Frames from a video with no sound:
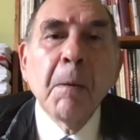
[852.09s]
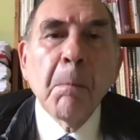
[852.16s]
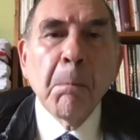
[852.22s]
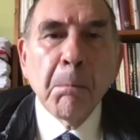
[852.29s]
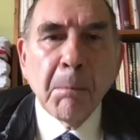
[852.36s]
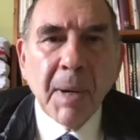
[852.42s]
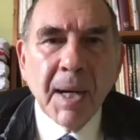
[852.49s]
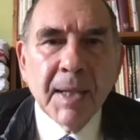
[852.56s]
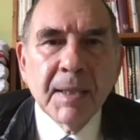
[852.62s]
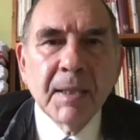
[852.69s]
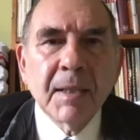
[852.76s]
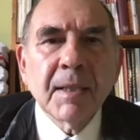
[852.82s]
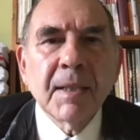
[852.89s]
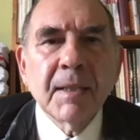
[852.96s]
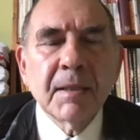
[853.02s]

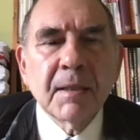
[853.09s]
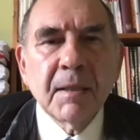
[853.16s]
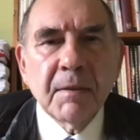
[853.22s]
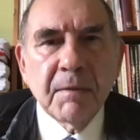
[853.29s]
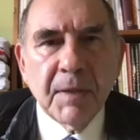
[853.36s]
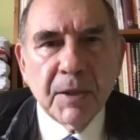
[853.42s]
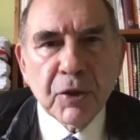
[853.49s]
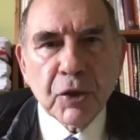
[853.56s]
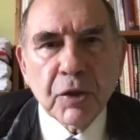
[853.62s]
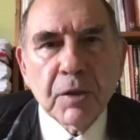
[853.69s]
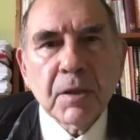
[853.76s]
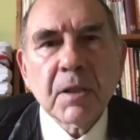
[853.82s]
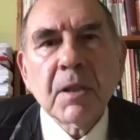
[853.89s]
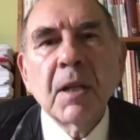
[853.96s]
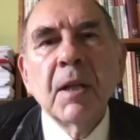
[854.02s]
Minor
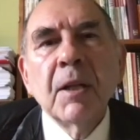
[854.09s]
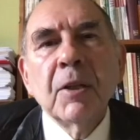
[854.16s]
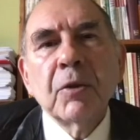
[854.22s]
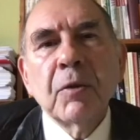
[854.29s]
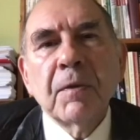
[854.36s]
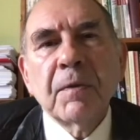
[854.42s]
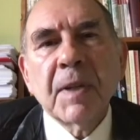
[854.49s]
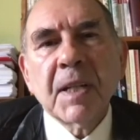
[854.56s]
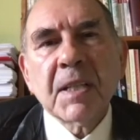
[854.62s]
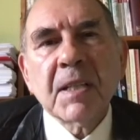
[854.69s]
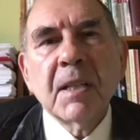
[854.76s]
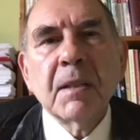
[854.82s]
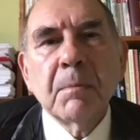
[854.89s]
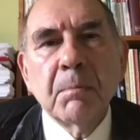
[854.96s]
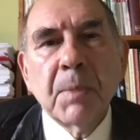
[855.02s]
interventions to fix
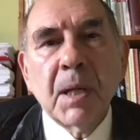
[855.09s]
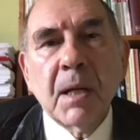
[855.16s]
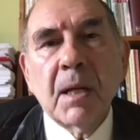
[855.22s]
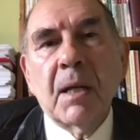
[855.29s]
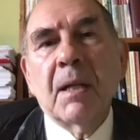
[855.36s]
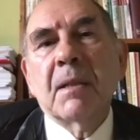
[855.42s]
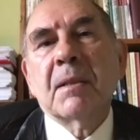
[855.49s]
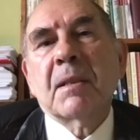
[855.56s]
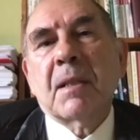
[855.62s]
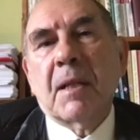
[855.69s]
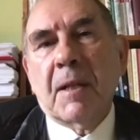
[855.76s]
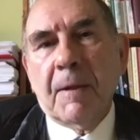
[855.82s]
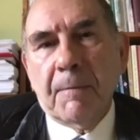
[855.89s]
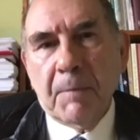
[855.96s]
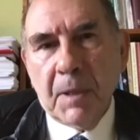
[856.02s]
it, because
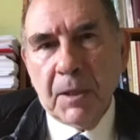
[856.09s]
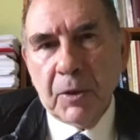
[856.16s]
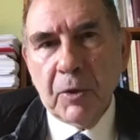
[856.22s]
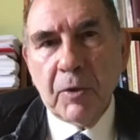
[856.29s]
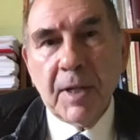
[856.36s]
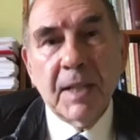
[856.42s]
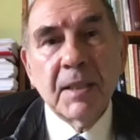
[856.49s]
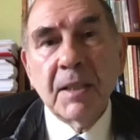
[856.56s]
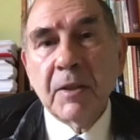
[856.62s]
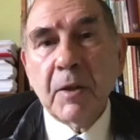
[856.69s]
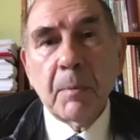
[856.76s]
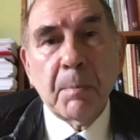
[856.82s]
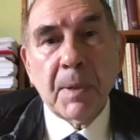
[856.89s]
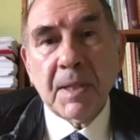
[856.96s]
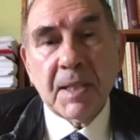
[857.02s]
it already
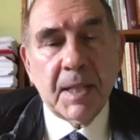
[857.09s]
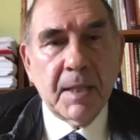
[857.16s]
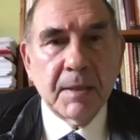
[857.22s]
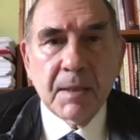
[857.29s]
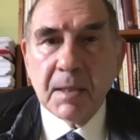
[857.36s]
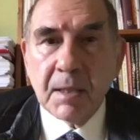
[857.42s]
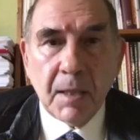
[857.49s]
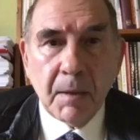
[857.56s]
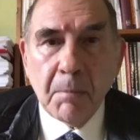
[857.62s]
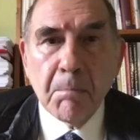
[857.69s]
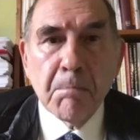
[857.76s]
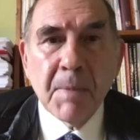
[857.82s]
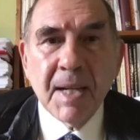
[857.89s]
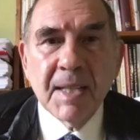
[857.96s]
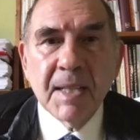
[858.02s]
represents
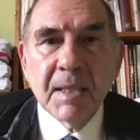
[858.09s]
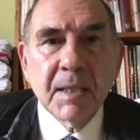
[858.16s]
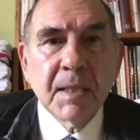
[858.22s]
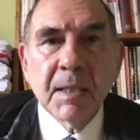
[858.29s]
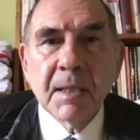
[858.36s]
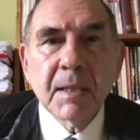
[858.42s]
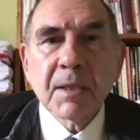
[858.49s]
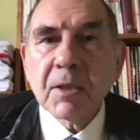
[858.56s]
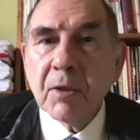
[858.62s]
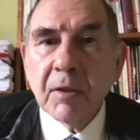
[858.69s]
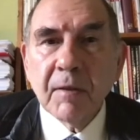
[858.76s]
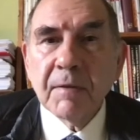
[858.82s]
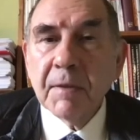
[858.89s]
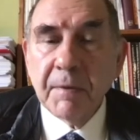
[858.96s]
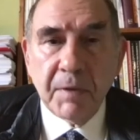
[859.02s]
many years
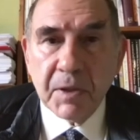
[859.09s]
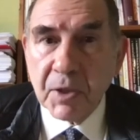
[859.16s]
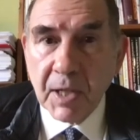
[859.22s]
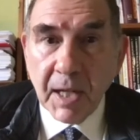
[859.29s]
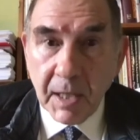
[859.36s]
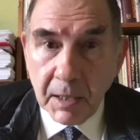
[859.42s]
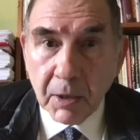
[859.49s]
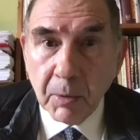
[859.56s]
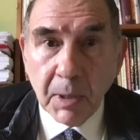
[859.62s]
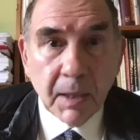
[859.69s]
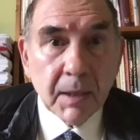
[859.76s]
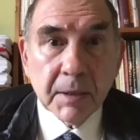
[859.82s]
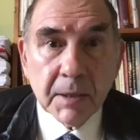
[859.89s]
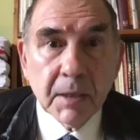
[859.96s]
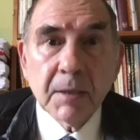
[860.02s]
of, if it's high
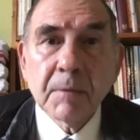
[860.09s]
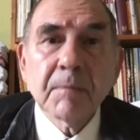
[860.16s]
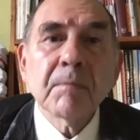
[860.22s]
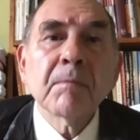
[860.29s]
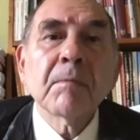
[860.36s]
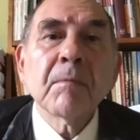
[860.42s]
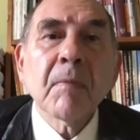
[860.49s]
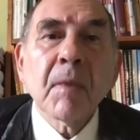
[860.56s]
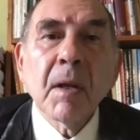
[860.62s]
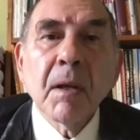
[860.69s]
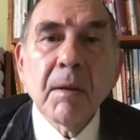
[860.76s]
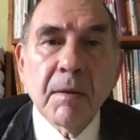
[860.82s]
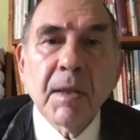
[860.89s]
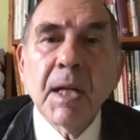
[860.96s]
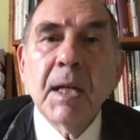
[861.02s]
quality,
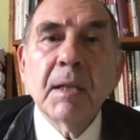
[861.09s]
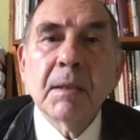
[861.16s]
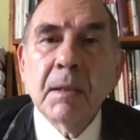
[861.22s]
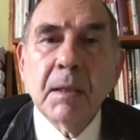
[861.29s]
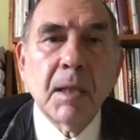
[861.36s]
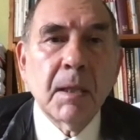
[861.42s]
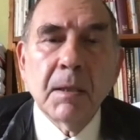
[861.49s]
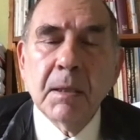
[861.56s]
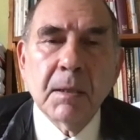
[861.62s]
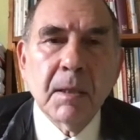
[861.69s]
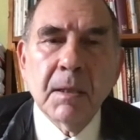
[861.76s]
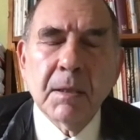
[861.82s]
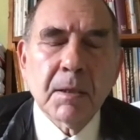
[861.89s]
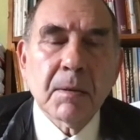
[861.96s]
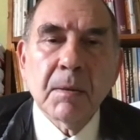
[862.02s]
then
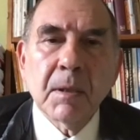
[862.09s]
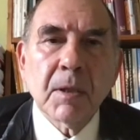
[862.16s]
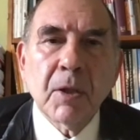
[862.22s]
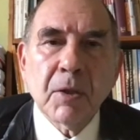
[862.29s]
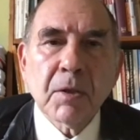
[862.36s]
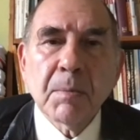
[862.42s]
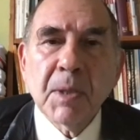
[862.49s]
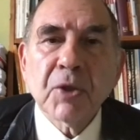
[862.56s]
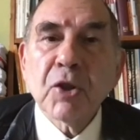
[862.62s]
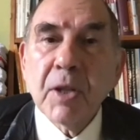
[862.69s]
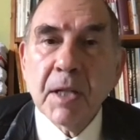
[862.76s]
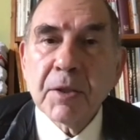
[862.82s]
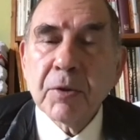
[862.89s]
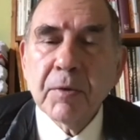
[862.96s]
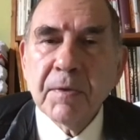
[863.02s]
it costs much
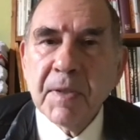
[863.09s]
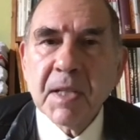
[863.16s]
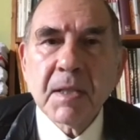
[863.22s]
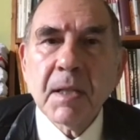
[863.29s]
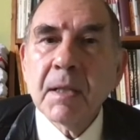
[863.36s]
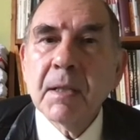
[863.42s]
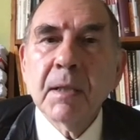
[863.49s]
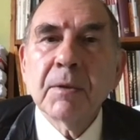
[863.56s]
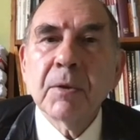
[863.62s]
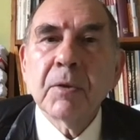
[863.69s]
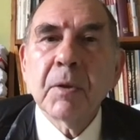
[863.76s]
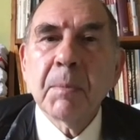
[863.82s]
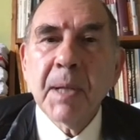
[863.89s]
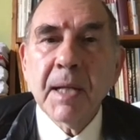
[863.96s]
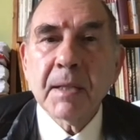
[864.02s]
less to fix it than to
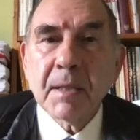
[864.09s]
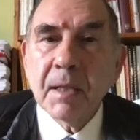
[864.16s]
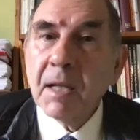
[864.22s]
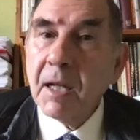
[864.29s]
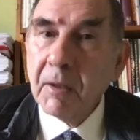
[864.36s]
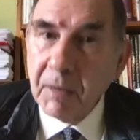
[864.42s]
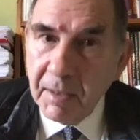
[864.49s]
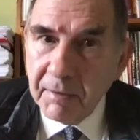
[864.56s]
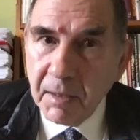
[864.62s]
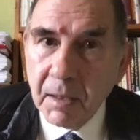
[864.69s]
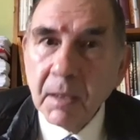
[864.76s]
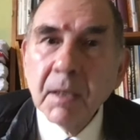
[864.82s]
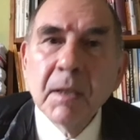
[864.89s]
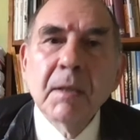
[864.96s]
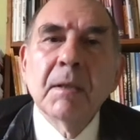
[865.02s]
replace it.
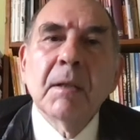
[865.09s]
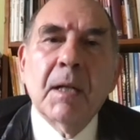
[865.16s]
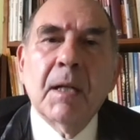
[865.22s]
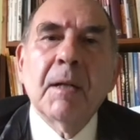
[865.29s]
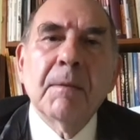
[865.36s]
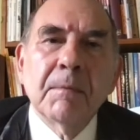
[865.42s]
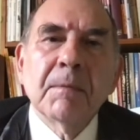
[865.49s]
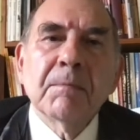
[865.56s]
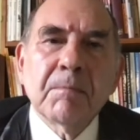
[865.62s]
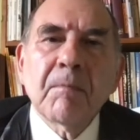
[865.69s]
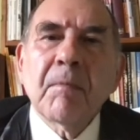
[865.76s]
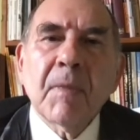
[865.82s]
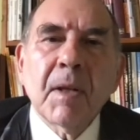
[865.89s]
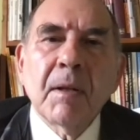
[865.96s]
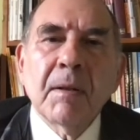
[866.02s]
However,
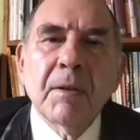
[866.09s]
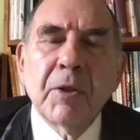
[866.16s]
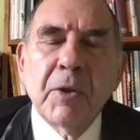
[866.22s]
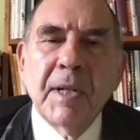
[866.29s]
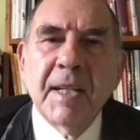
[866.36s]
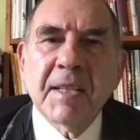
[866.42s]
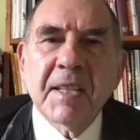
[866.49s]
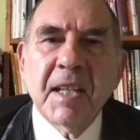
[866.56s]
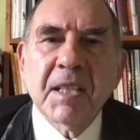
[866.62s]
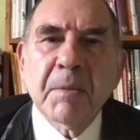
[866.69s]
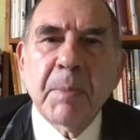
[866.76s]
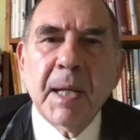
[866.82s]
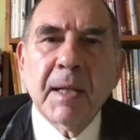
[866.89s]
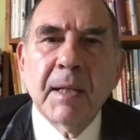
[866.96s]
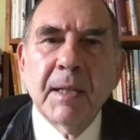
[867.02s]
the real estate
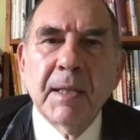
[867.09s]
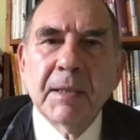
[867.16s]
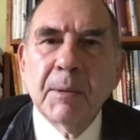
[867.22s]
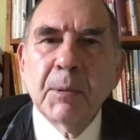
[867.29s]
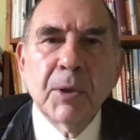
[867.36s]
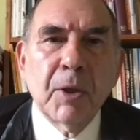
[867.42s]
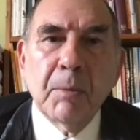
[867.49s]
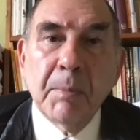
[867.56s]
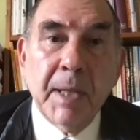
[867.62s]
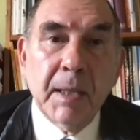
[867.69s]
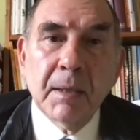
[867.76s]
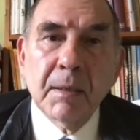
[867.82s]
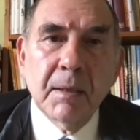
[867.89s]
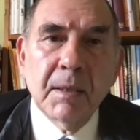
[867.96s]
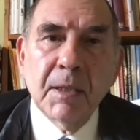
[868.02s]
speculator will not
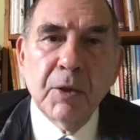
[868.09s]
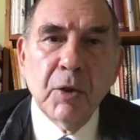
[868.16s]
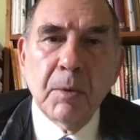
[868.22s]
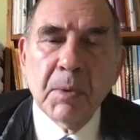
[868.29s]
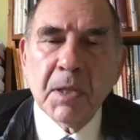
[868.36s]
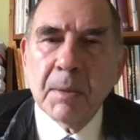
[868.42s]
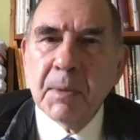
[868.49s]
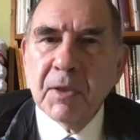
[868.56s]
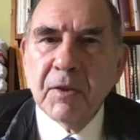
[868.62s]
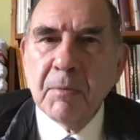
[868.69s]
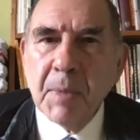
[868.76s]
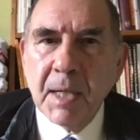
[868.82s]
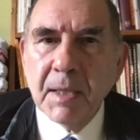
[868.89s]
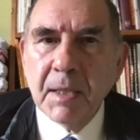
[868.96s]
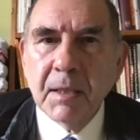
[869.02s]
make the enormous amount of
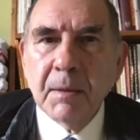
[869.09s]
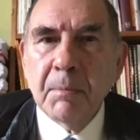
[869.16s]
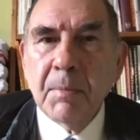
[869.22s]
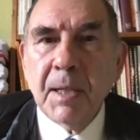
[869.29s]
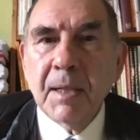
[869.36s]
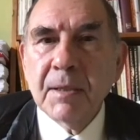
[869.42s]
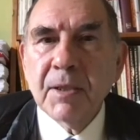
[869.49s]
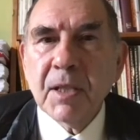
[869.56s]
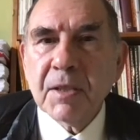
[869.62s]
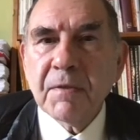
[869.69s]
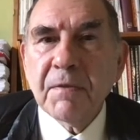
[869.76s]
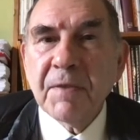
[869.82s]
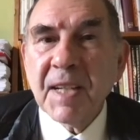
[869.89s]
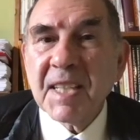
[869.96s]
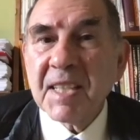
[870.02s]
money by just
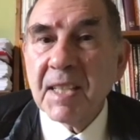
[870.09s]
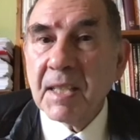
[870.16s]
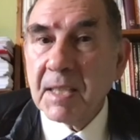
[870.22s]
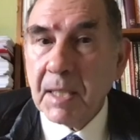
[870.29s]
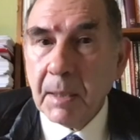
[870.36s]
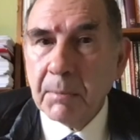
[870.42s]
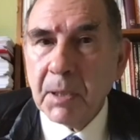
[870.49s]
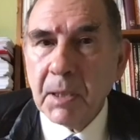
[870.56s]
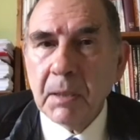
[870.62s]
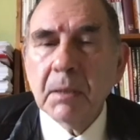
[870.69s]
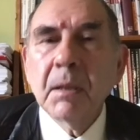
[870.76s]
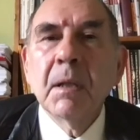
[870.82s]
fixing something.